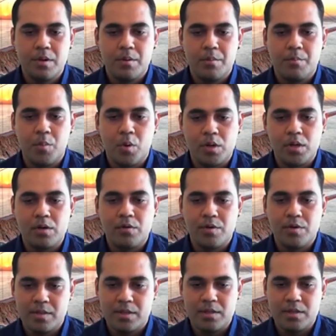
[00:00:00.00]
model
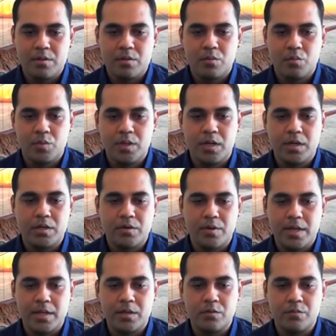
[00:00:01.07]
results, we are
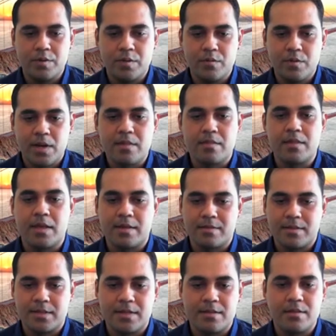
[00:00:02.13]
trying to visualize the
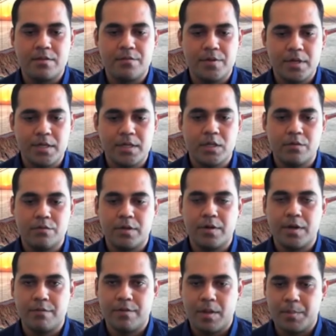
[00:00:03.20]
extent and severity of the
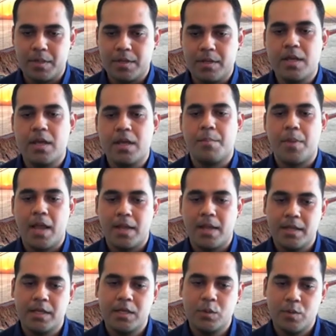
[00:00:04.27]
Great Famine by
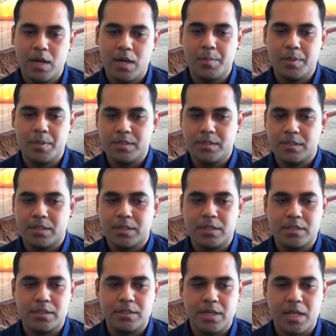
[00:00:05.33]
adding a new element,
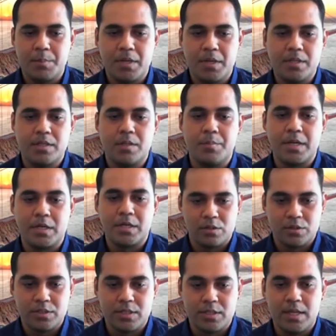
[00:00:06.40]
namely the
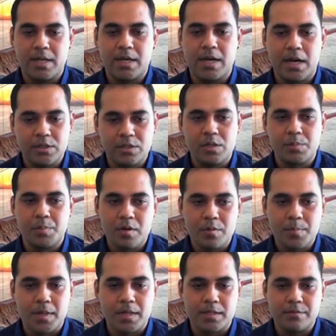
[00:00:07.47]
metallurgical and hydrological
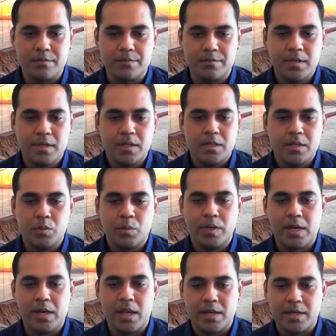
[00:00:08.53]
perspective, to an
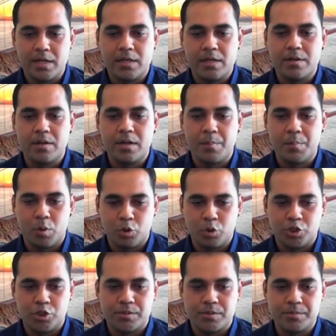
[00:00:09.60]
analytical
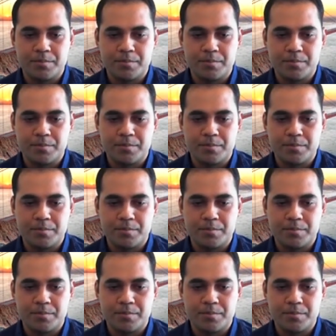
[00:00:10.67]
approach.